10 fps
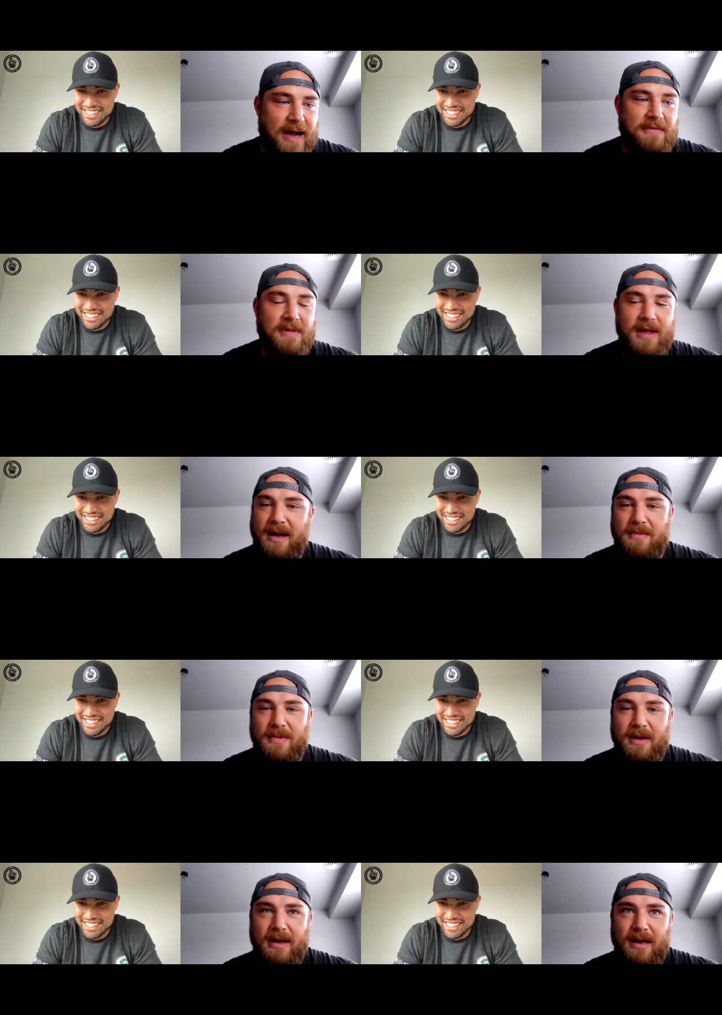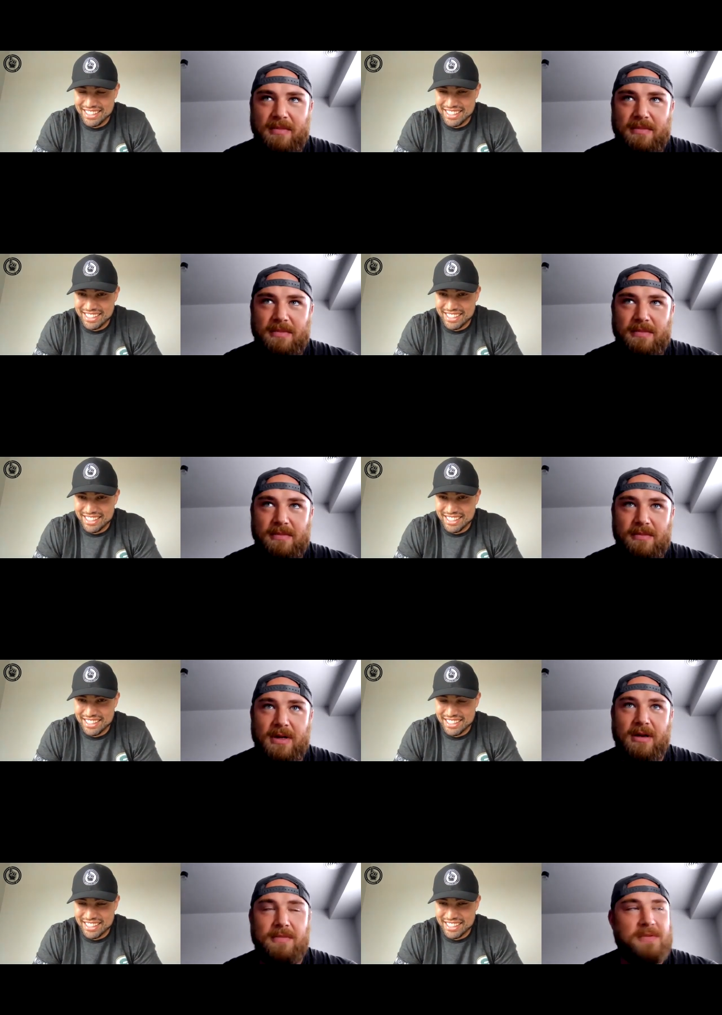Speaker 1: after that, when I,
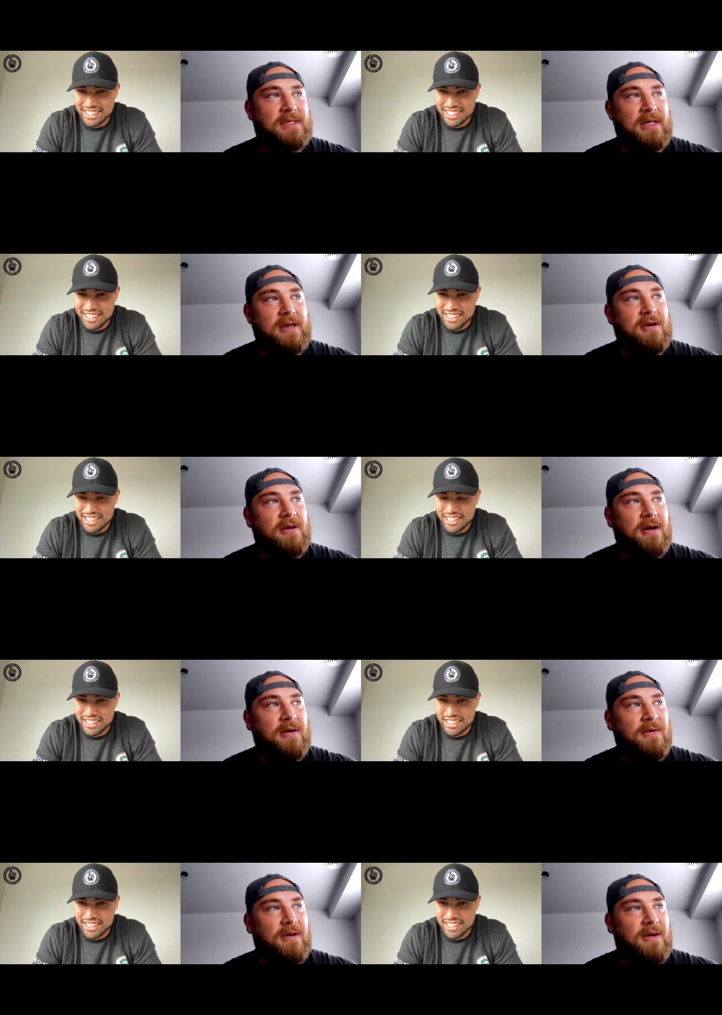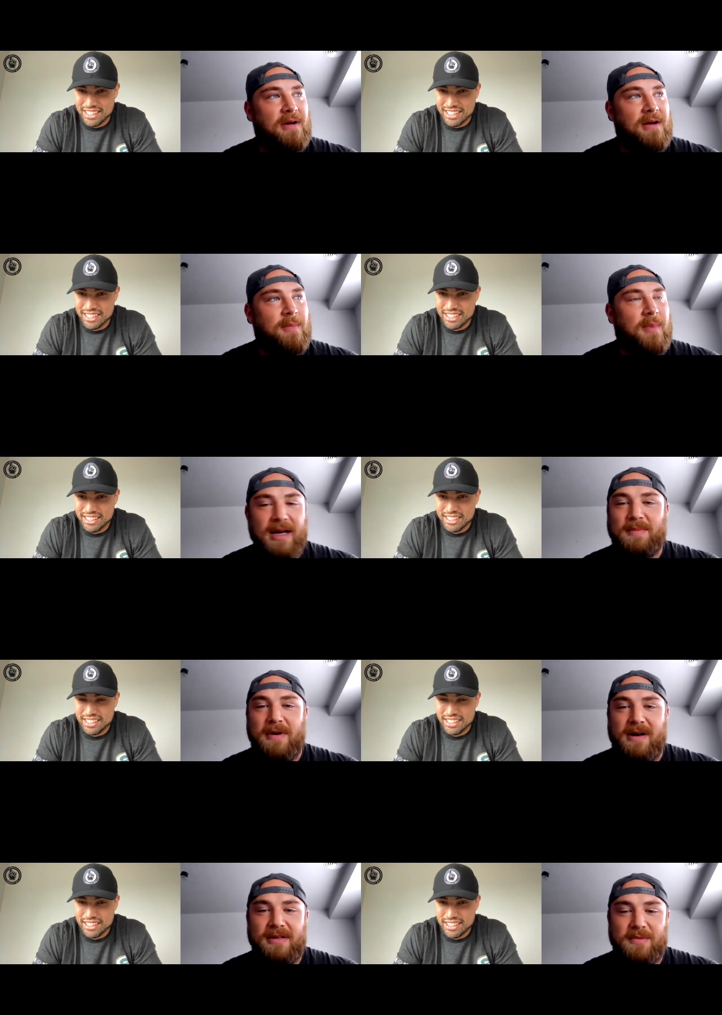what was this a year ago? My
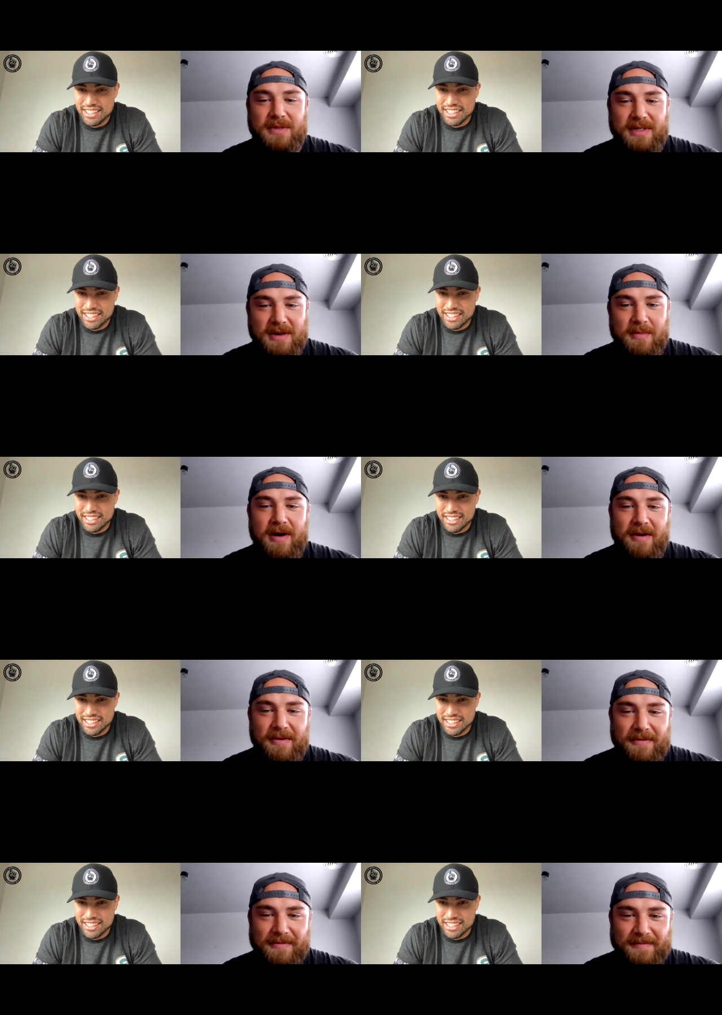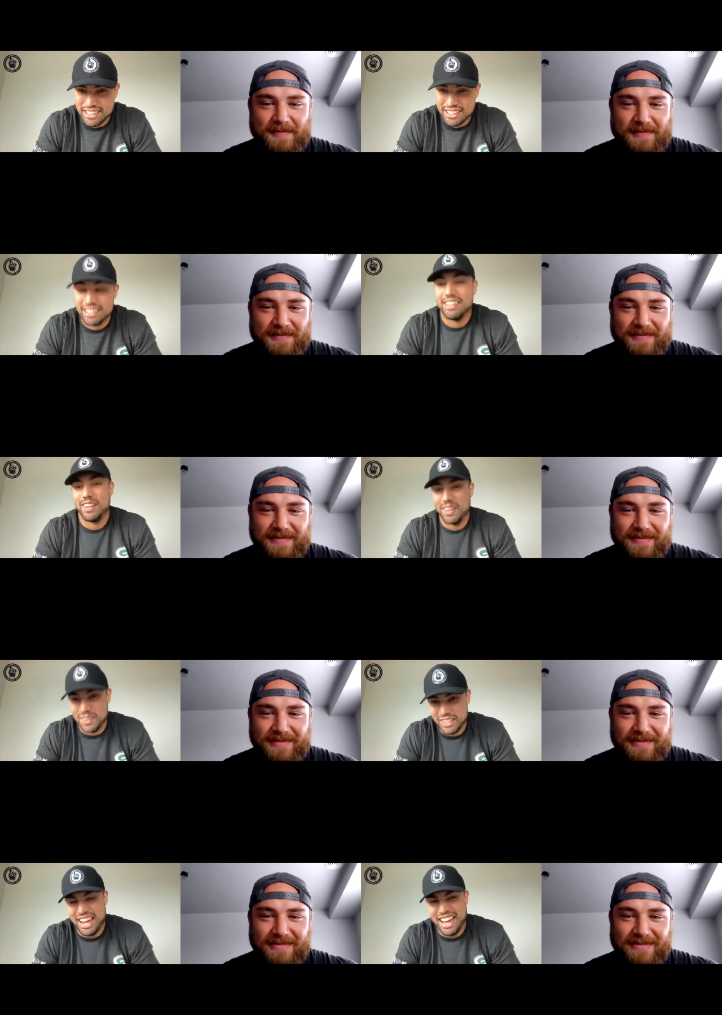next project was the Camaro.
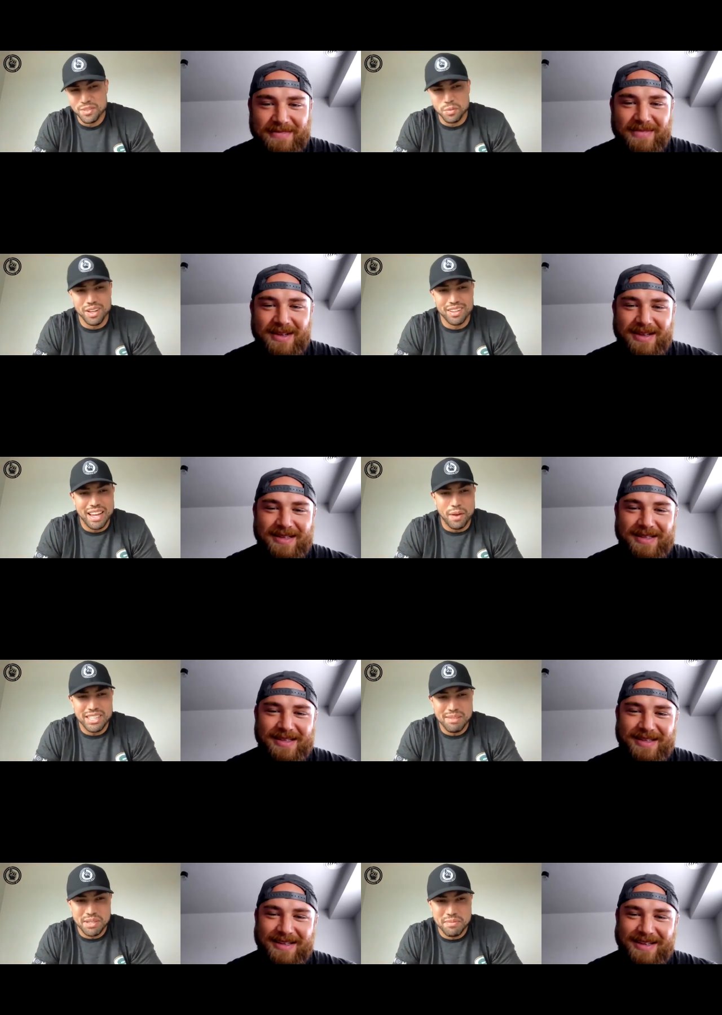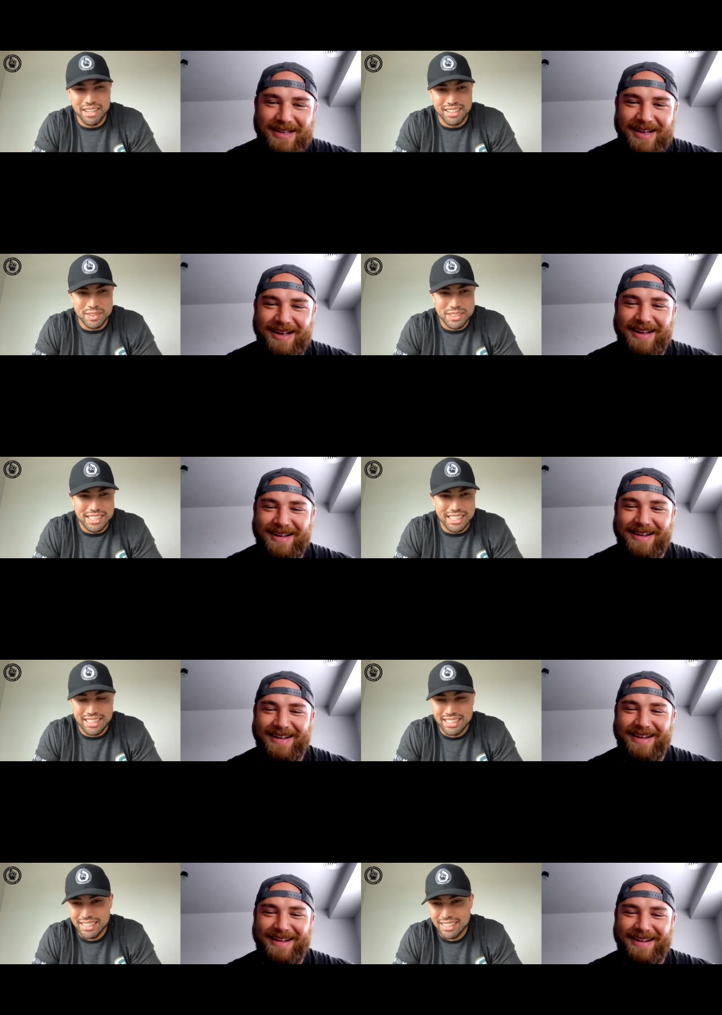
Speaker 2: Yeah. So what, yeah, what type of Camaro was that?
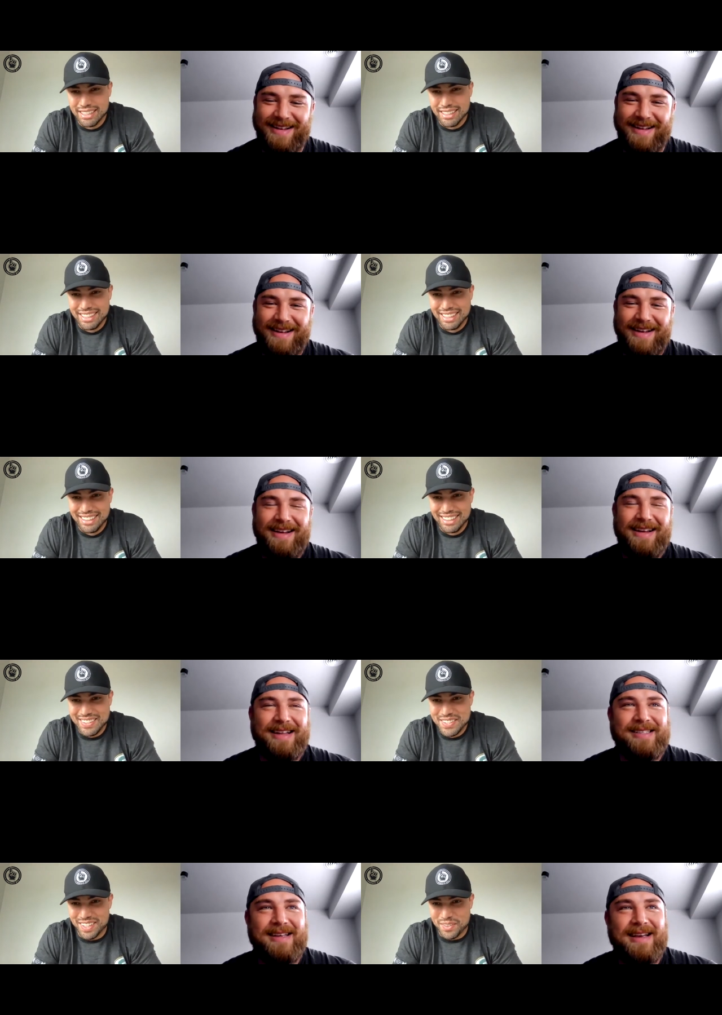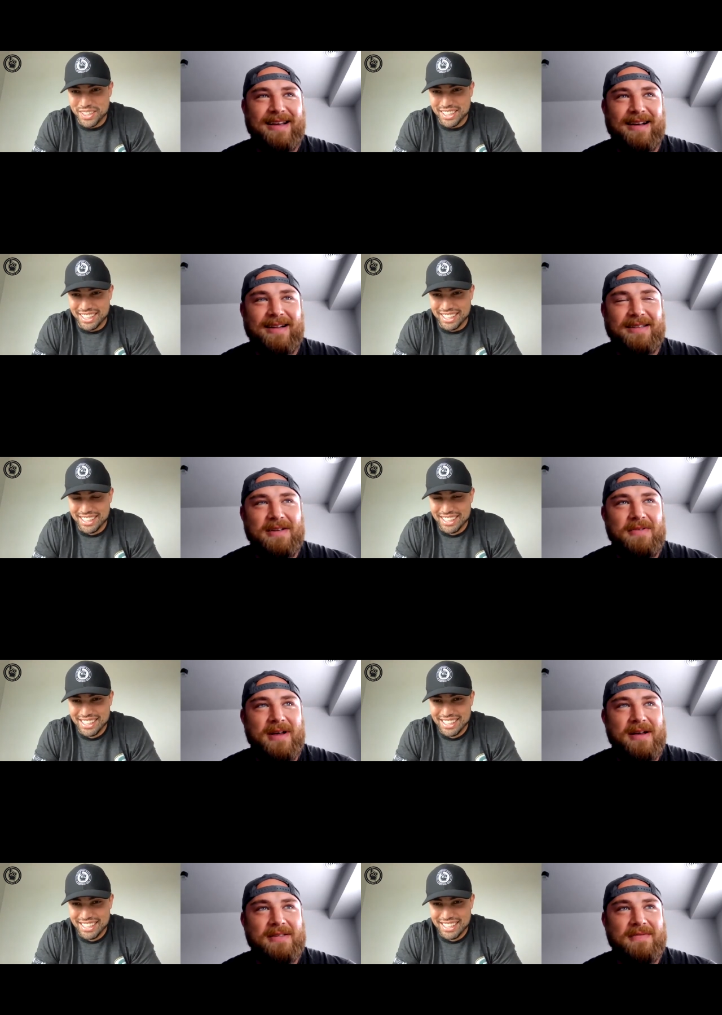that it's
Speaker 1: a uh,
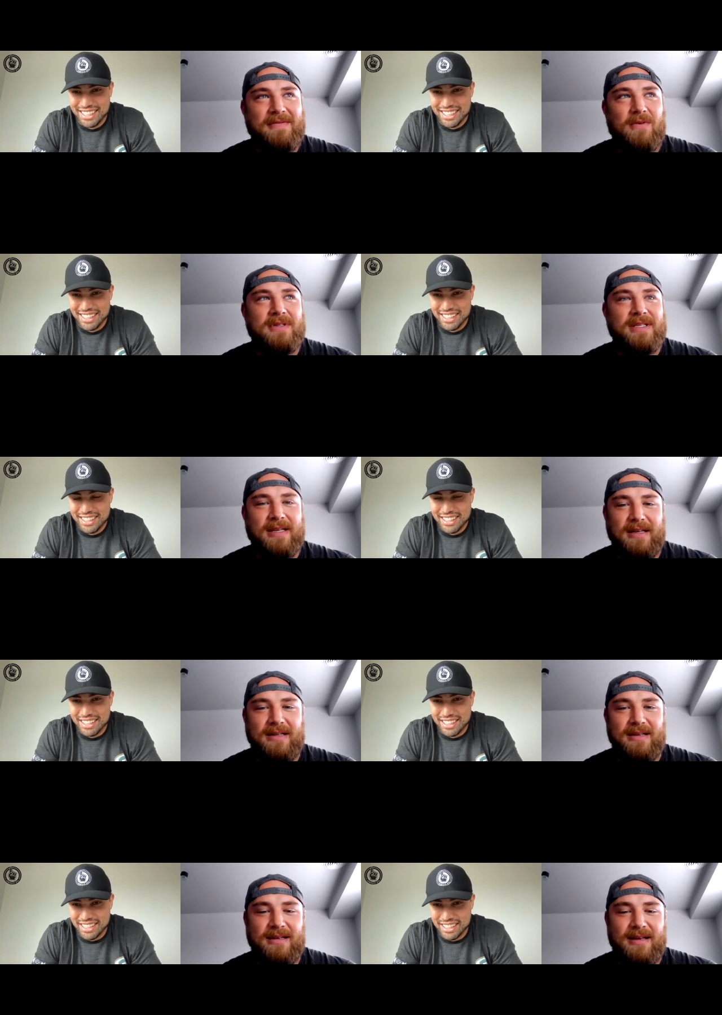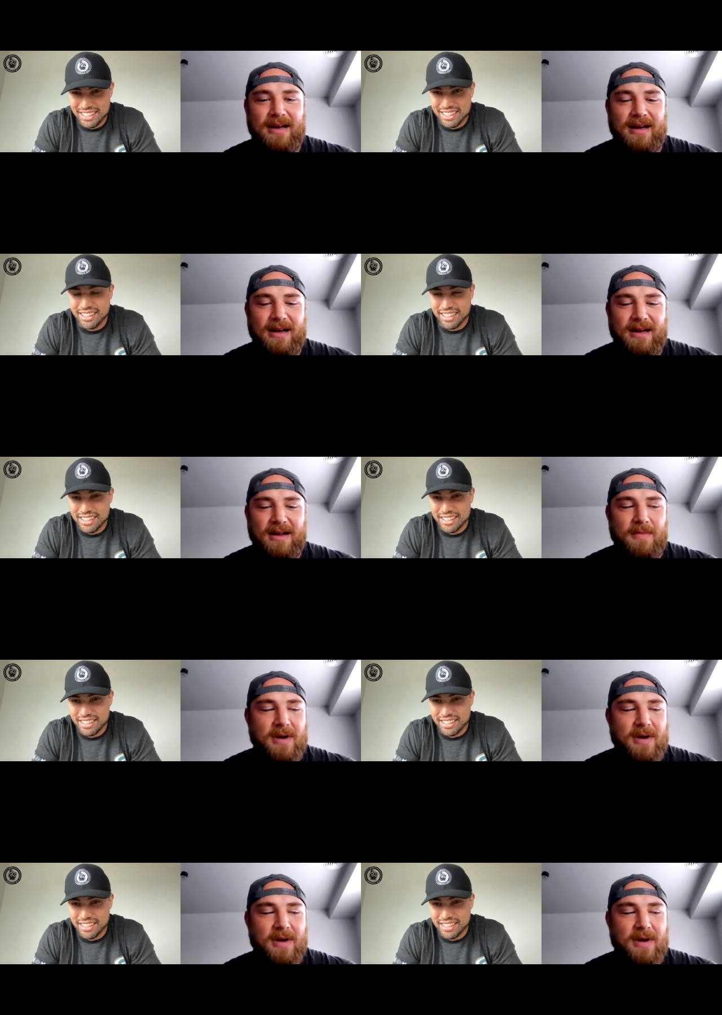2014 uh,